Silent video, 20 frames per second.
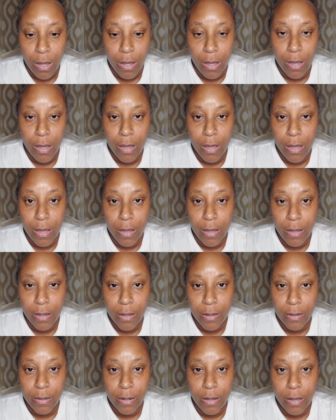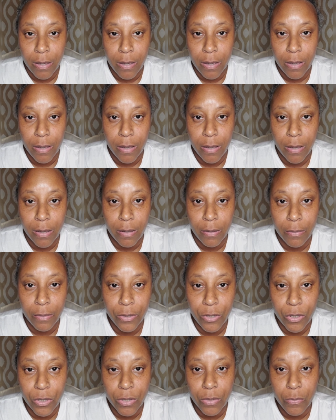And
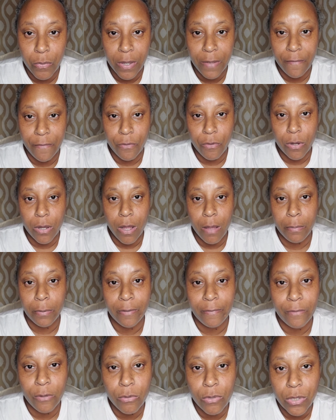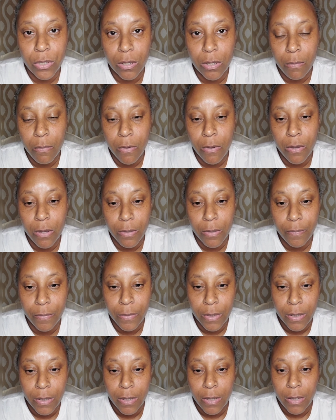just wait for a couple of folks to come on.
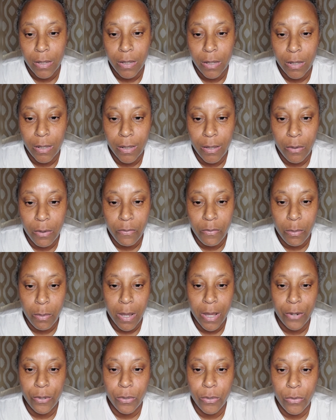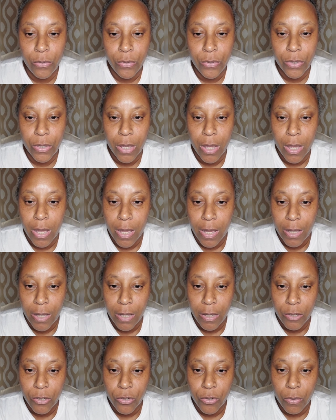Hello, everybody who's
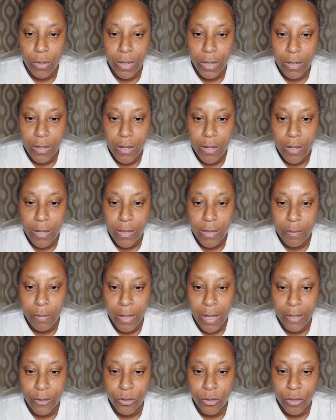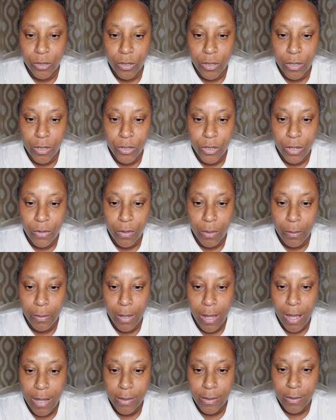joining us. Black Sugar, Cherry
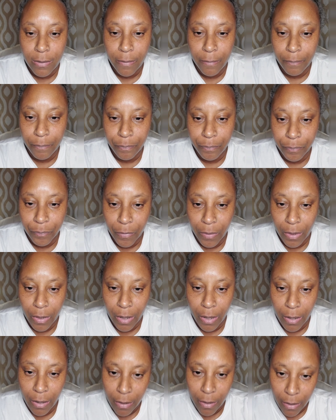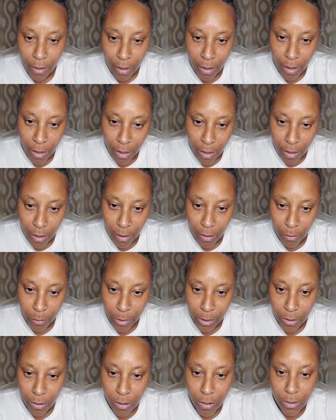Blossom,
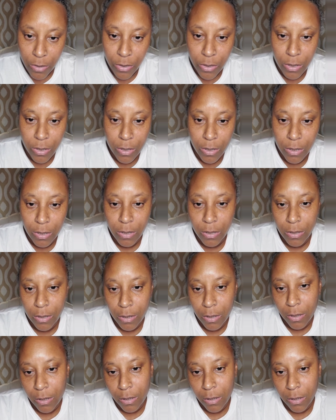Helmet Carson,